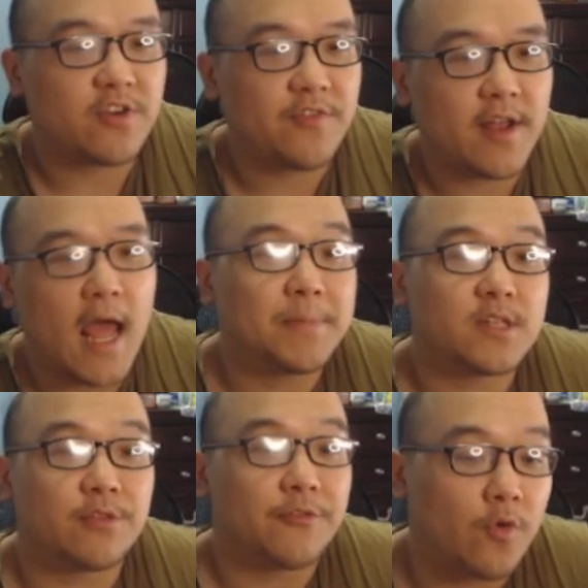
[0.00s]
event
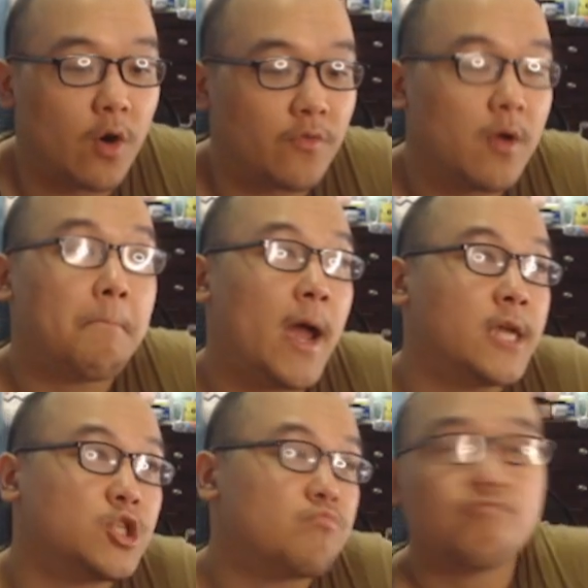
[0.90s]
happens on the 4th.
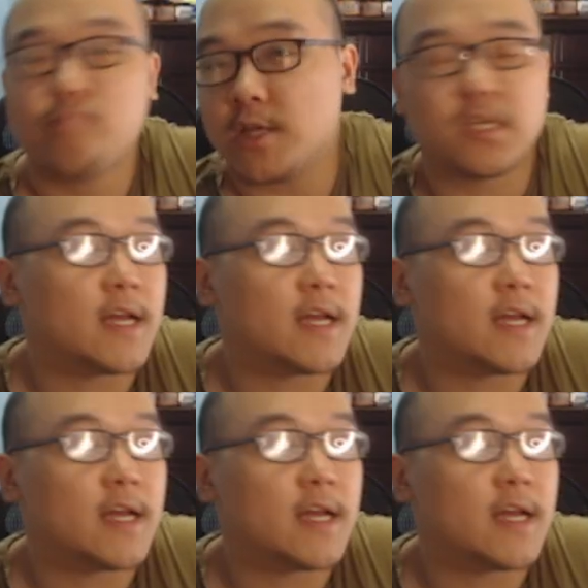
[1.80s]
Mind you, they still